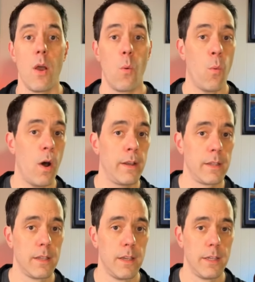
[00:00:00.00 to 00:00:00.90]

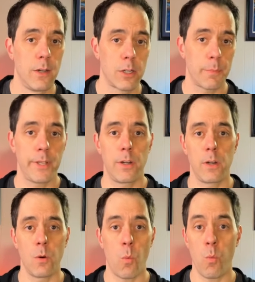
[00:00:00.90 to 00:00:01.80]
One, your
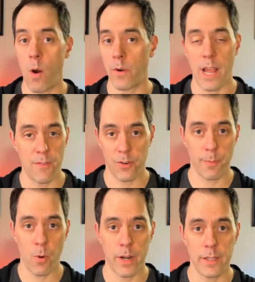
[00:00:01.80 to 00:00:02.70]
computer won't ever
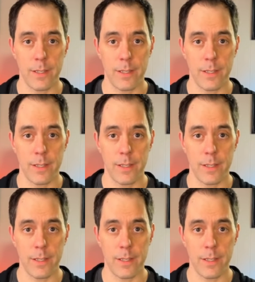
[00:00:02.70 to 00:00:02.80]
support it,